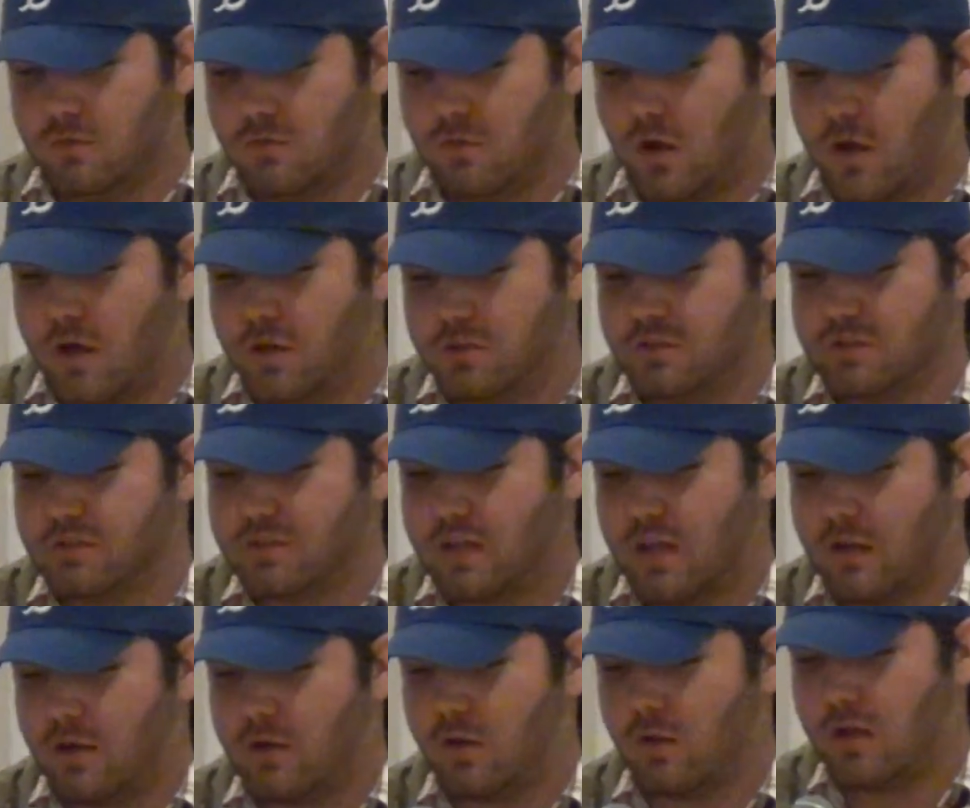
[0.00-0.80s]
largest
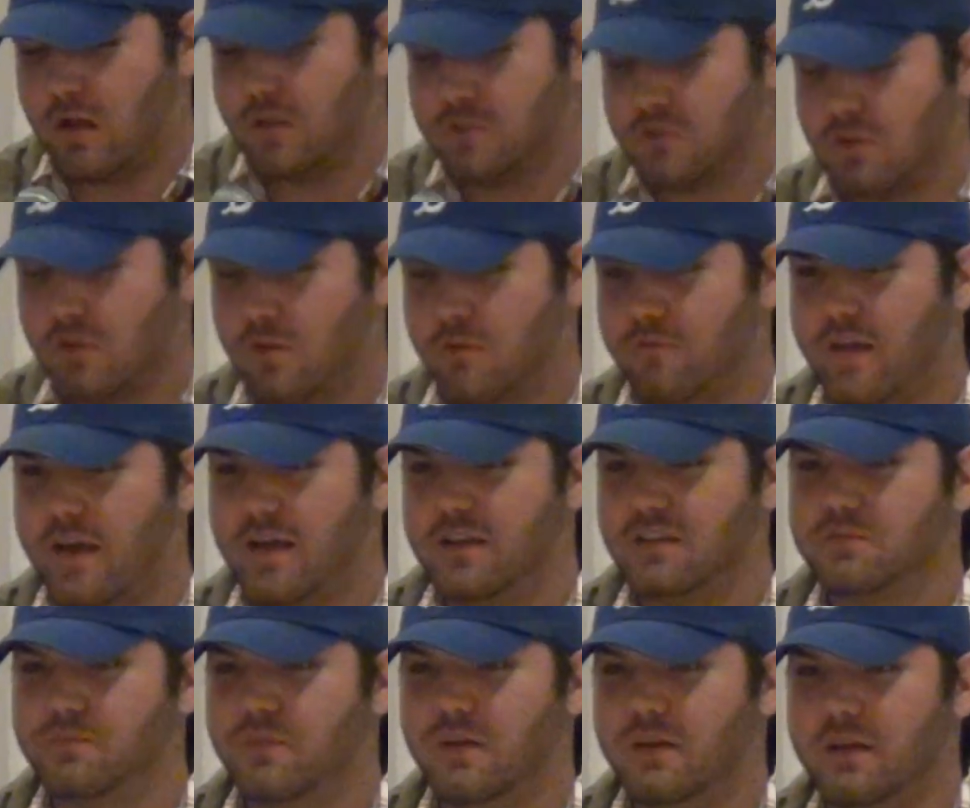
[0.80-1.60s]
technological
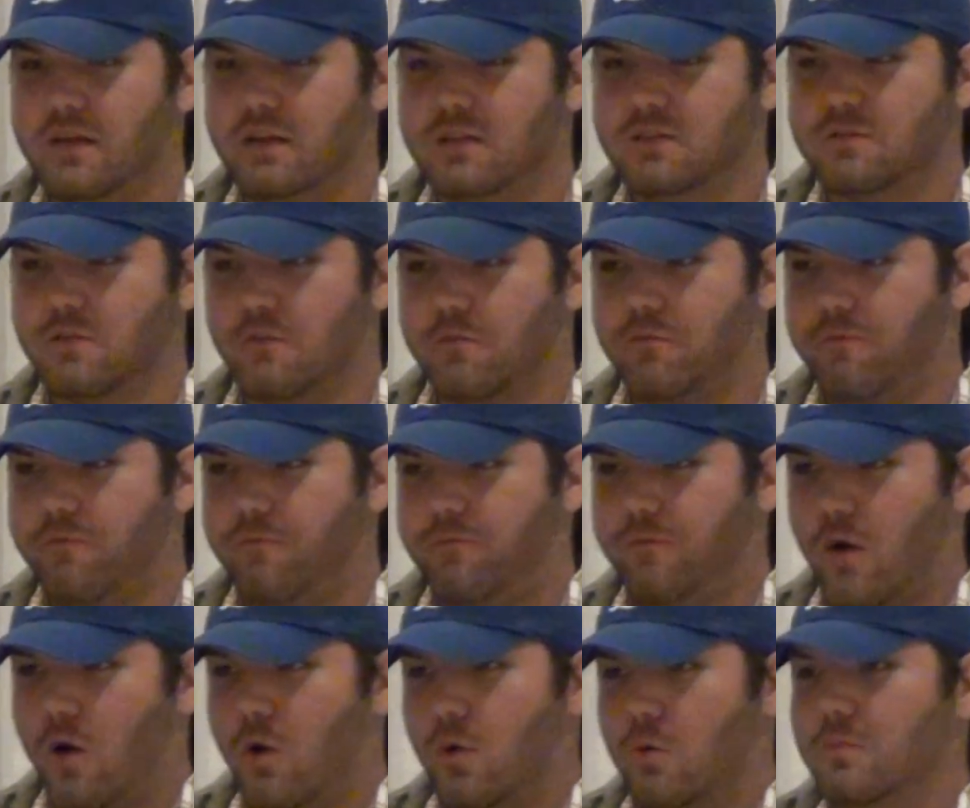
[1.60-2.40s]
advancement is a
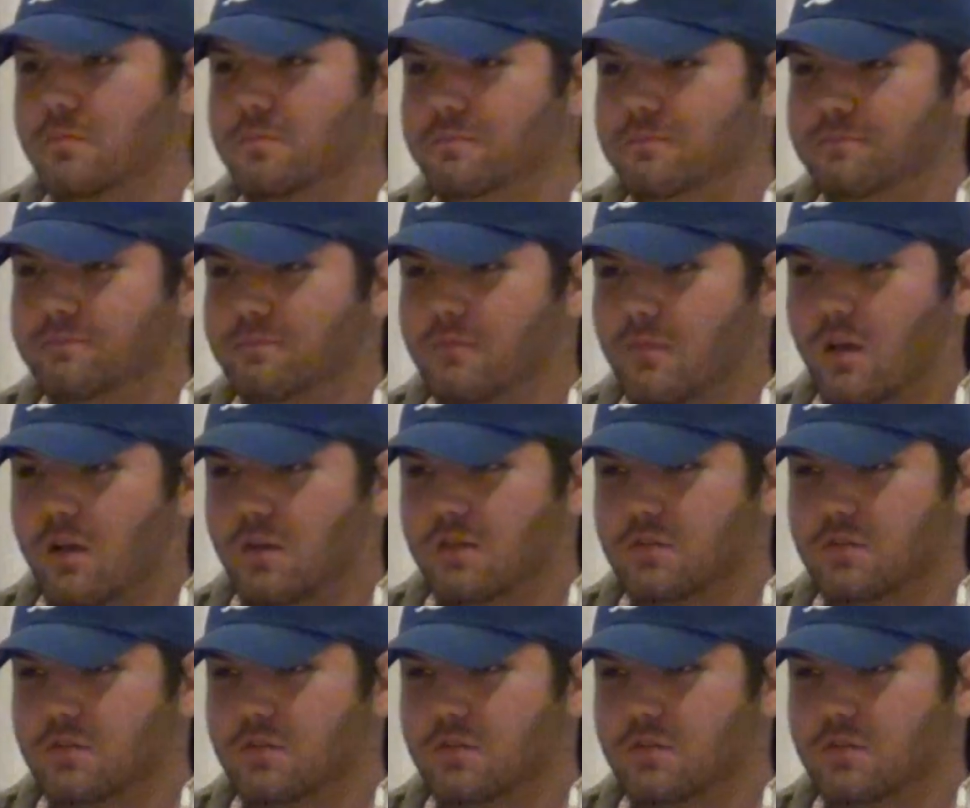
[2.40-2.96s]
phone.